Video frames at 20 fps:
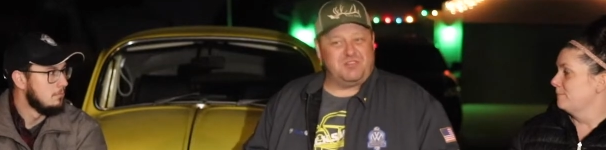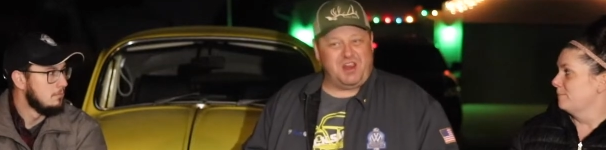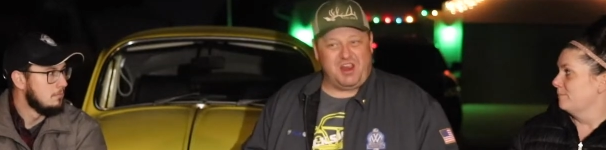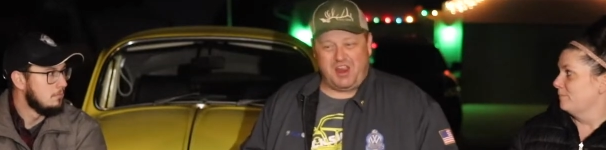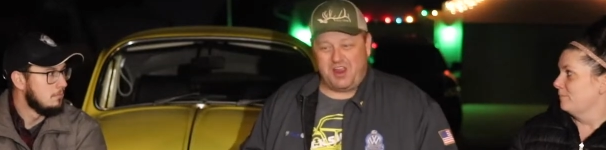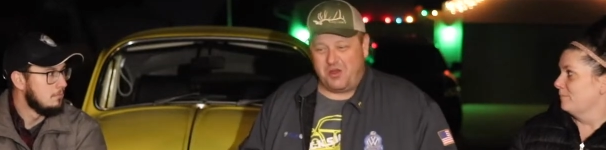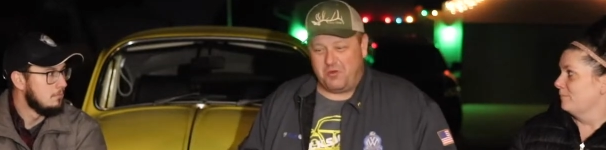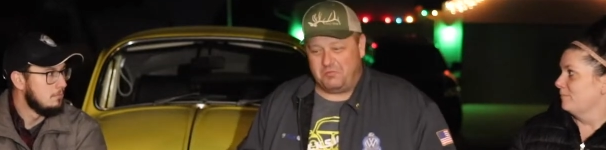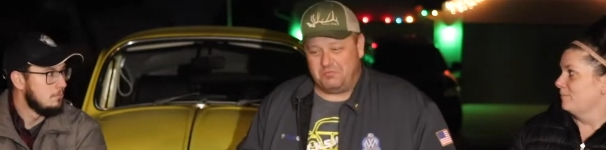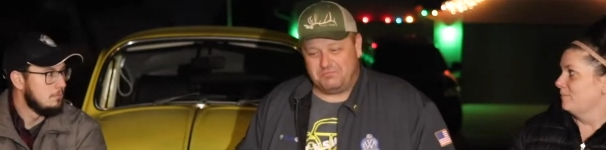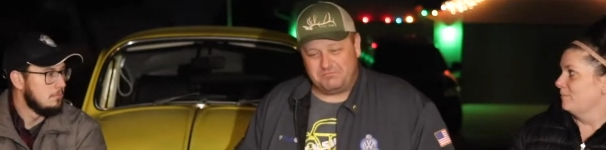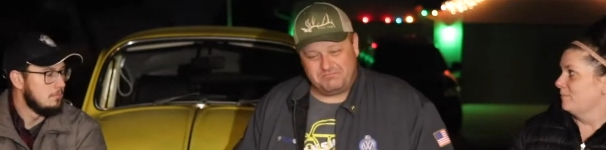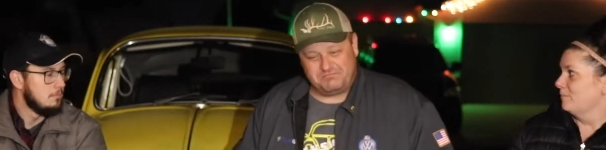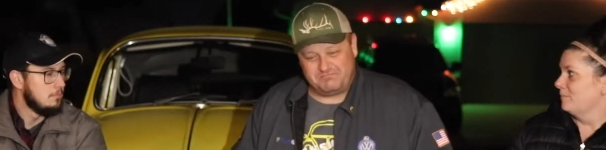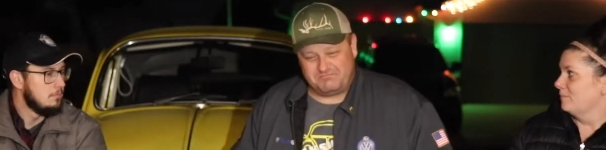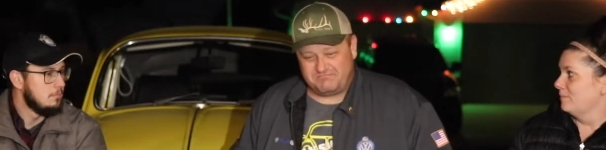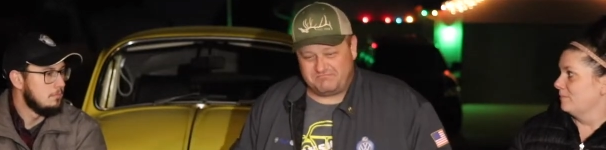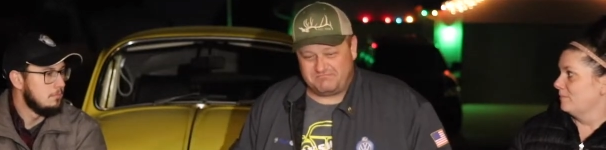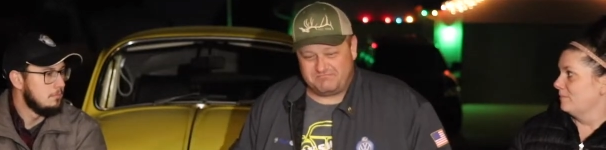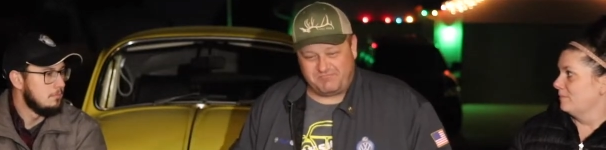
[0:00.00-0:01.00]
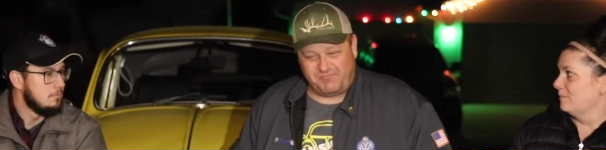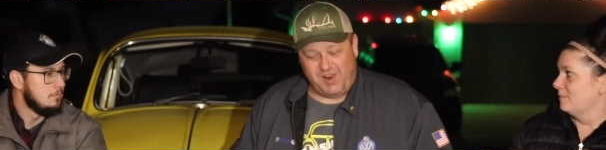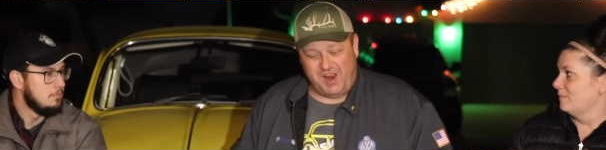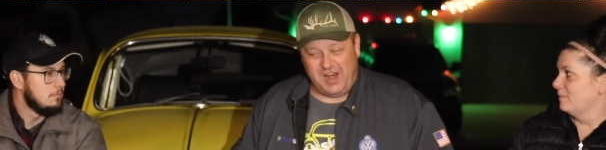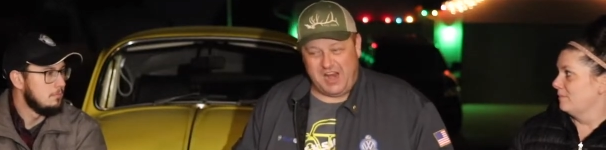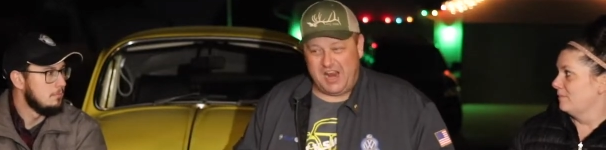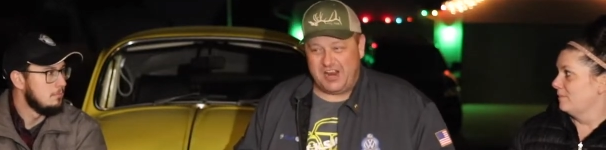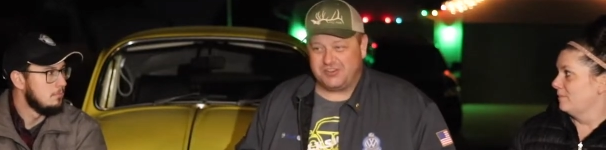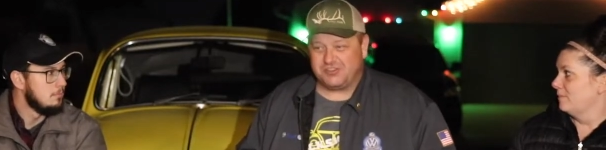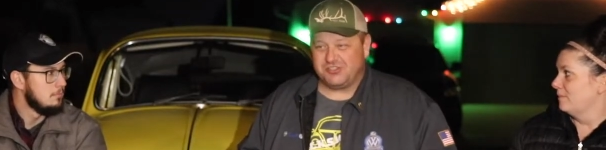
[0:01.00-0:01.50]
Speaker 1: helped
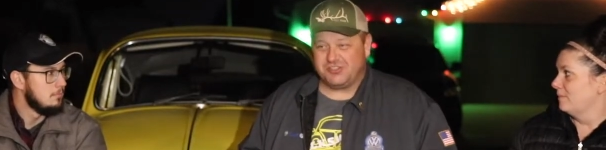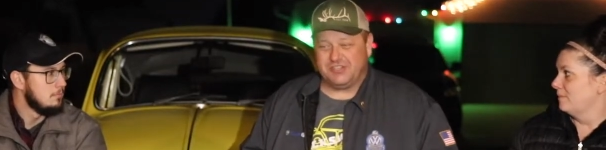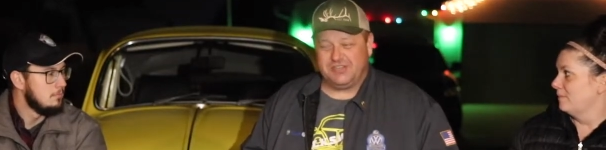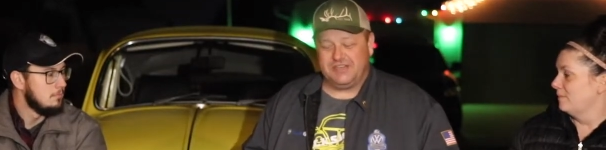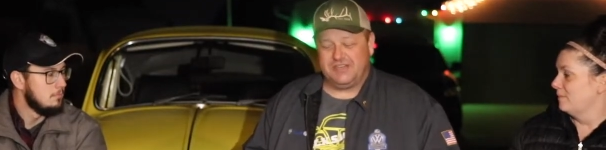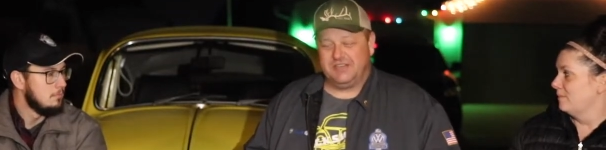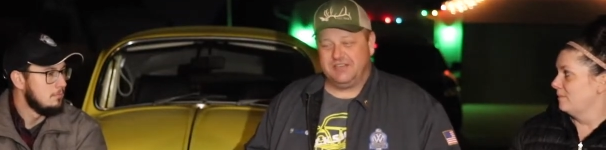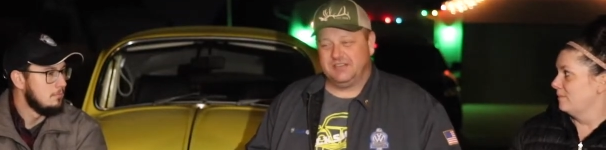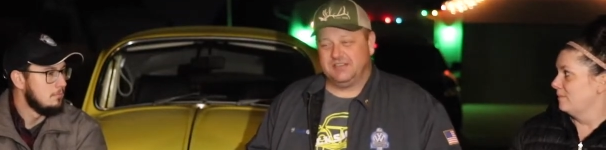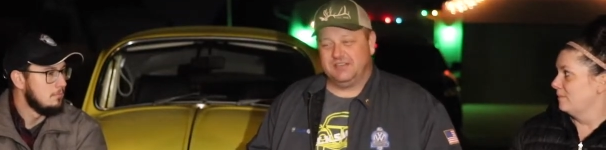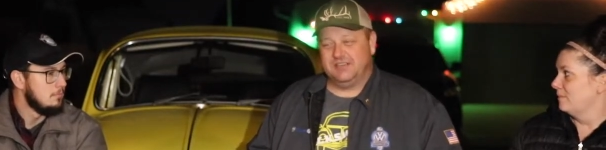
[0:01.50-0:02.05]
financially.